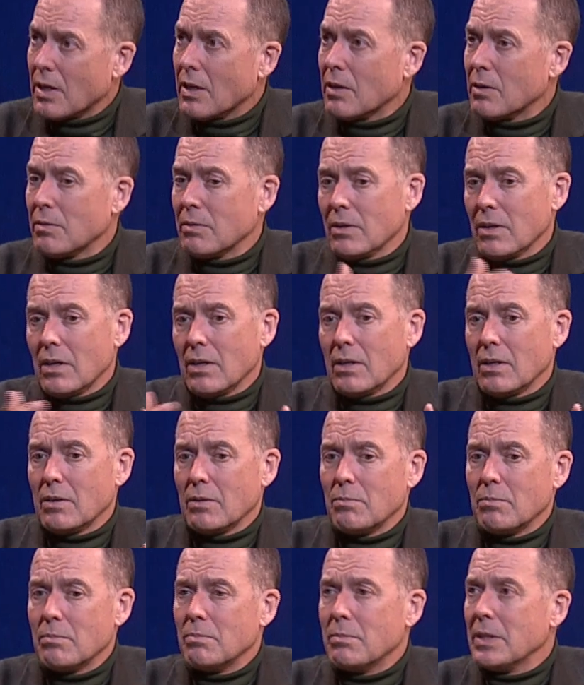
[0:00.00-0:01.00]

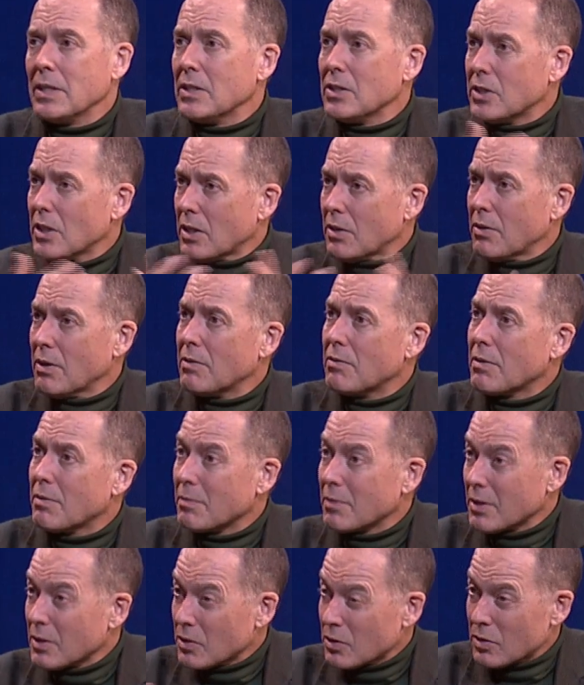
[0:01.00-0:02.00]
are being generated
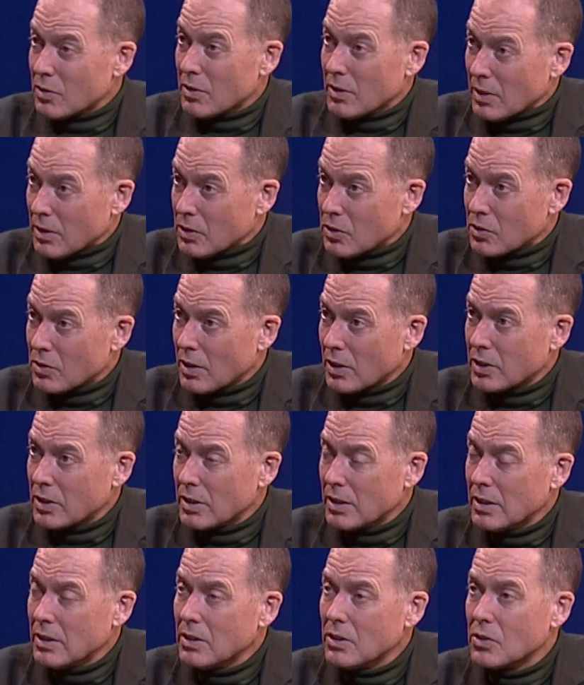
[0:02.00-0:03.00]
from the
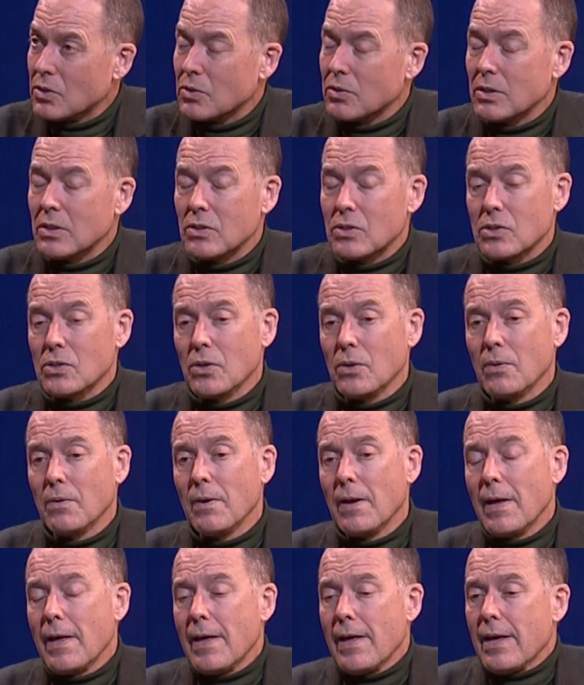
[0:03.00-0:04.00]
construction industry. So
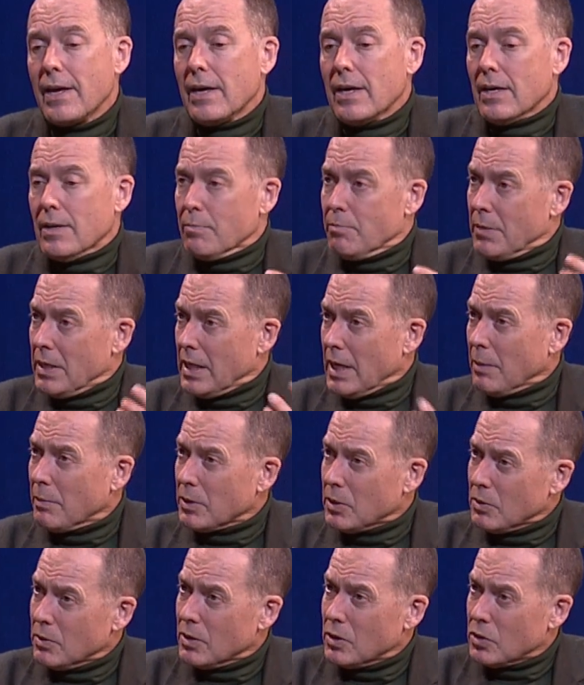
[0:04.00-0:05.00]
being able
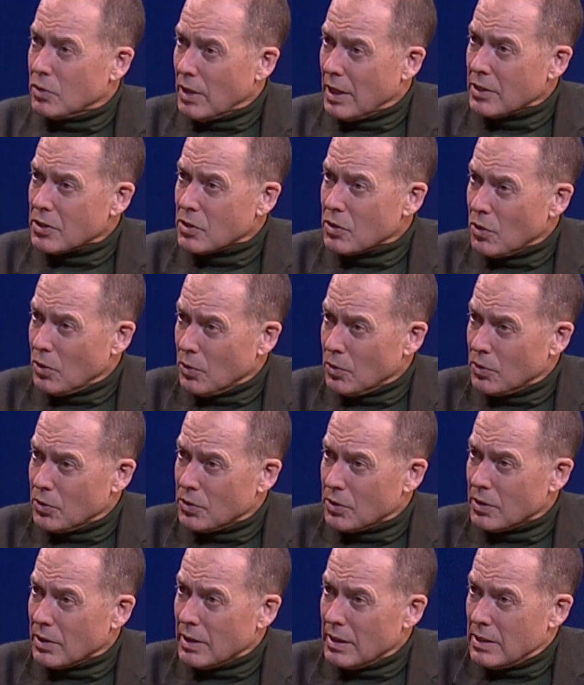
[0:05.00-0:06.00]
to address
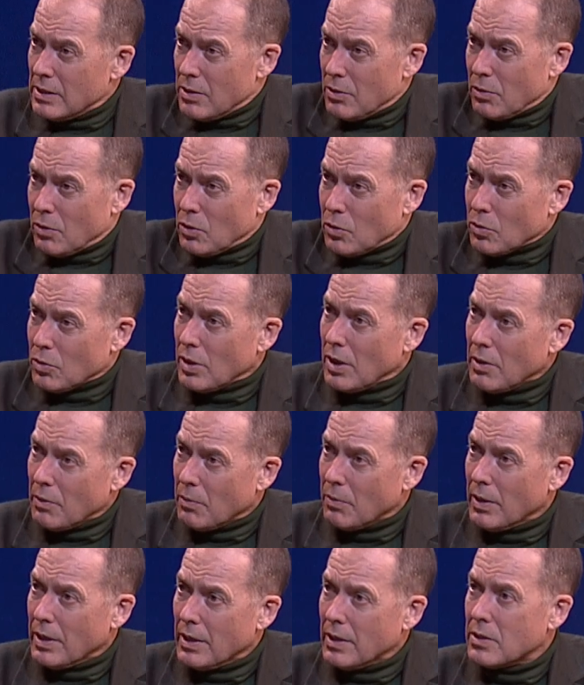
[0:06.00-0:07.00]
those is a
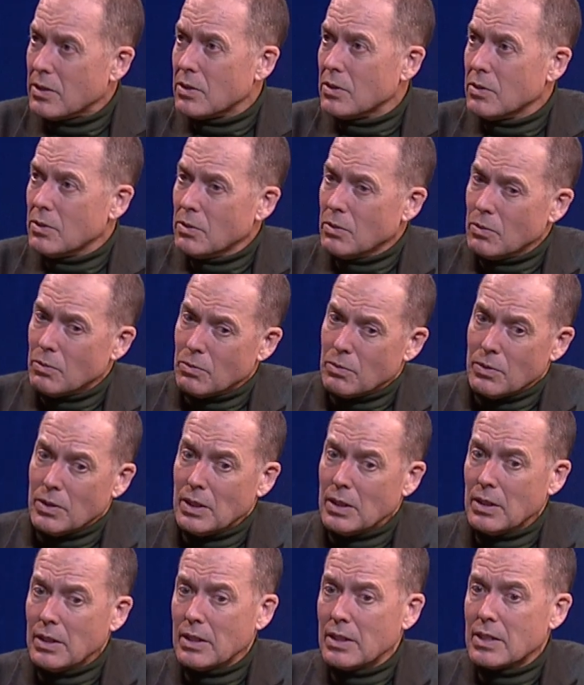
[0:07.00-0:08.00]
great way to
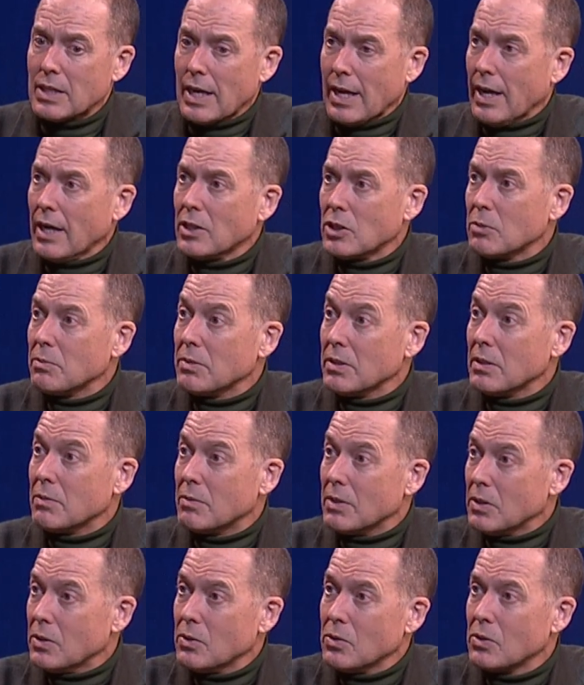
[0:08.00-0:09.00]
really tangibly
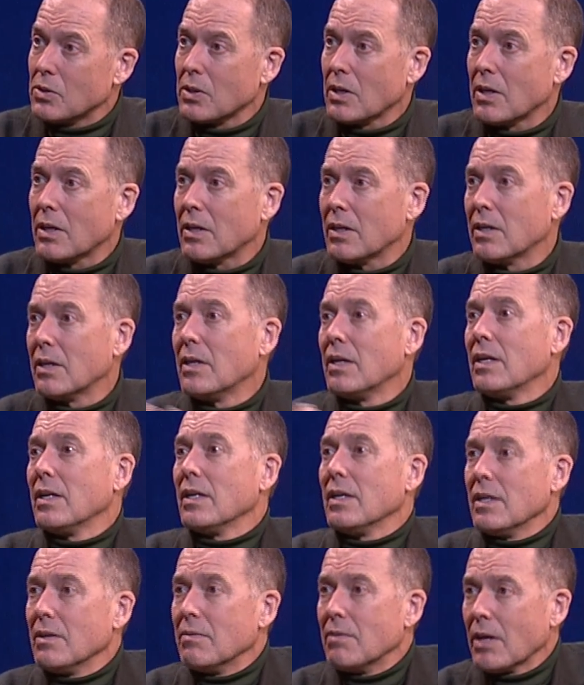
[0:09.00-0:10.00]
reduce our
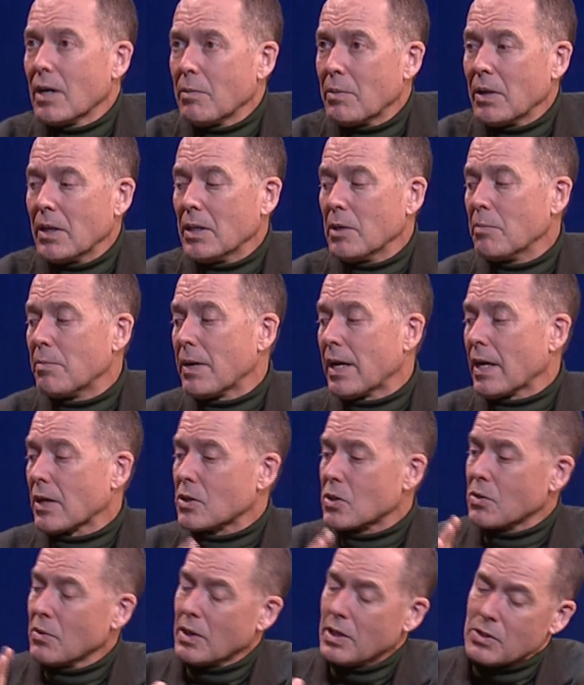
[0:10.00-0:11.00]
environmental
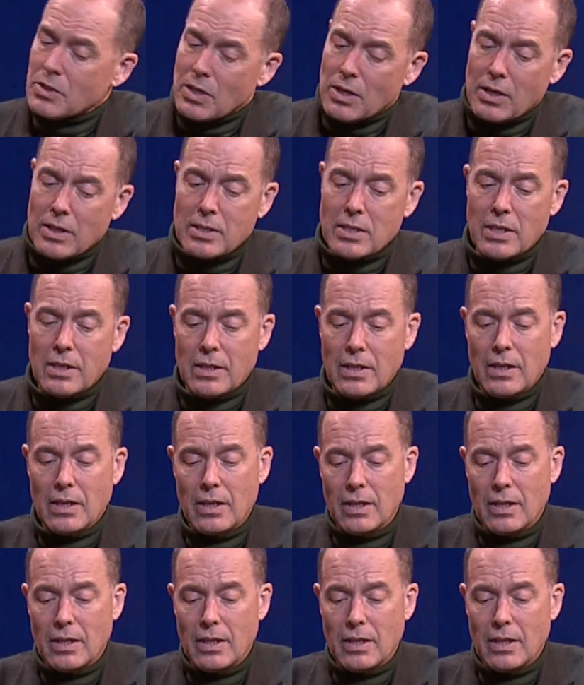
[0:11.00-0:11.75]
impact. So I started taking